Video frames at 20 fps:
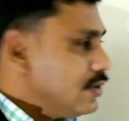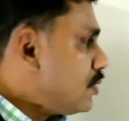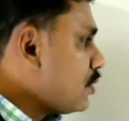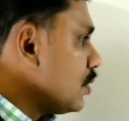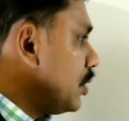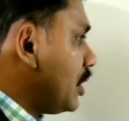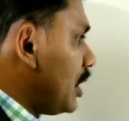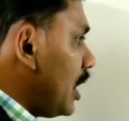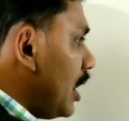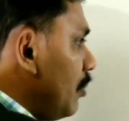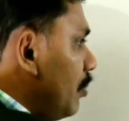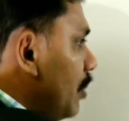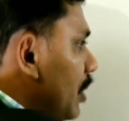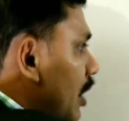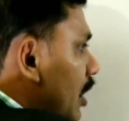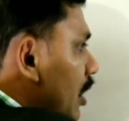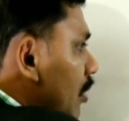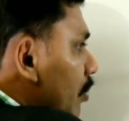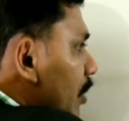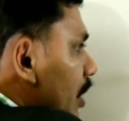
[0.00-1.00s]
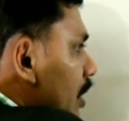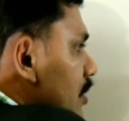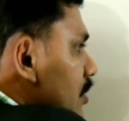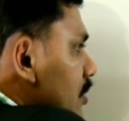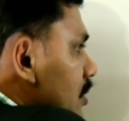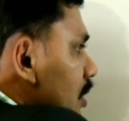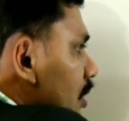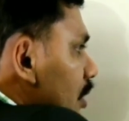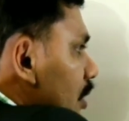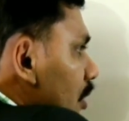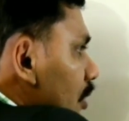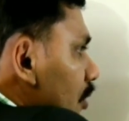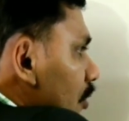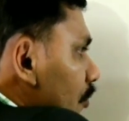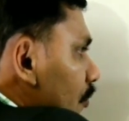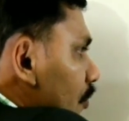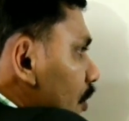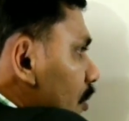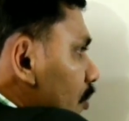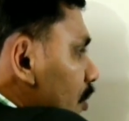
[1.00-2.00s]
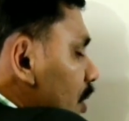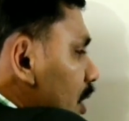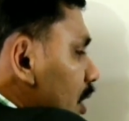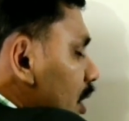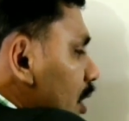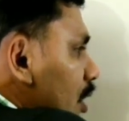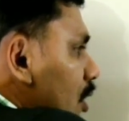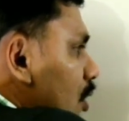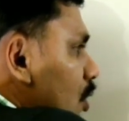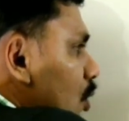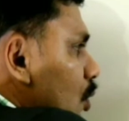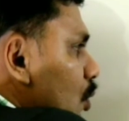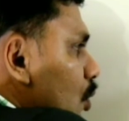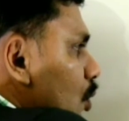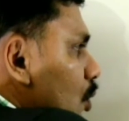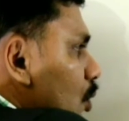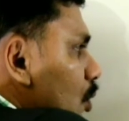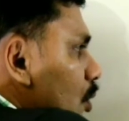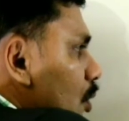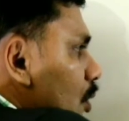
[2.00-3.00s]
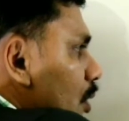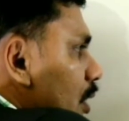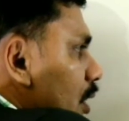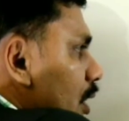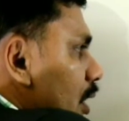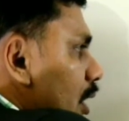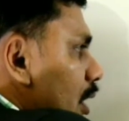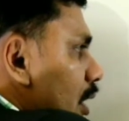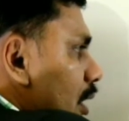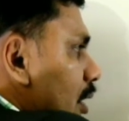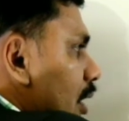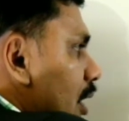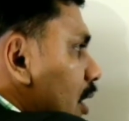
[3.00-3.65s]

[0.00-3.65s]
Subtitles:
So time period means from here to here.